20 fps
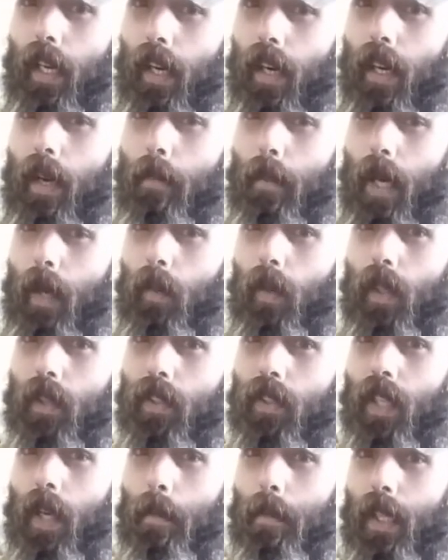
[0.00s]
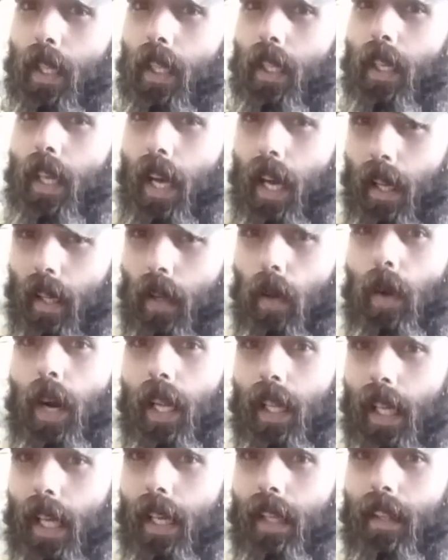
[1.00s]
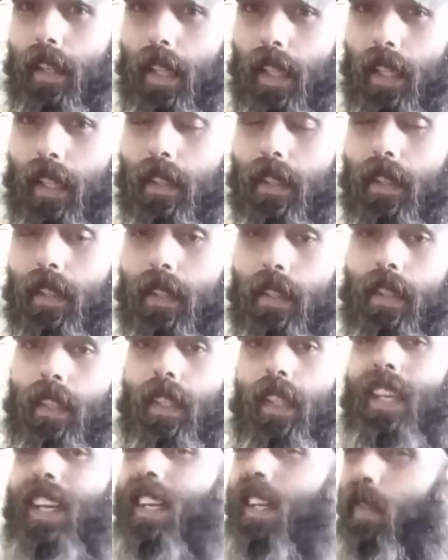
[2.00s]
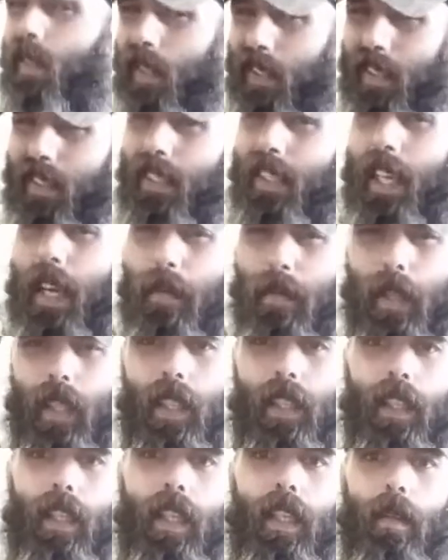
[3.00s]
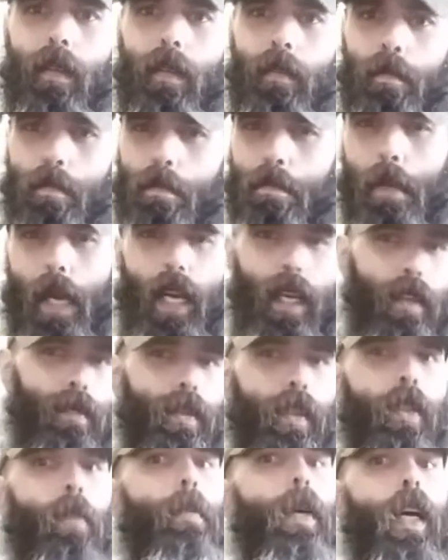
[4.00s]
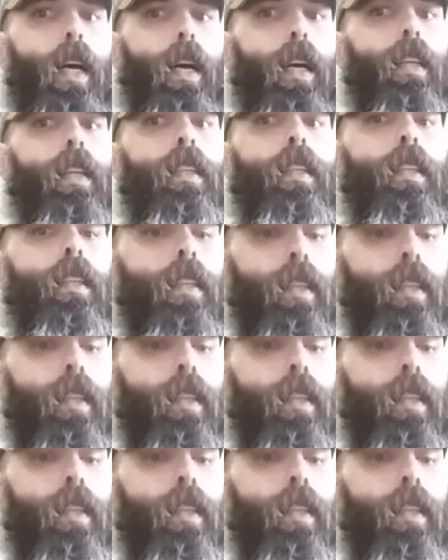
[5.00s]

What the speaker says: AR, I might want something. I know I like this, and it was definitely bang for the buck.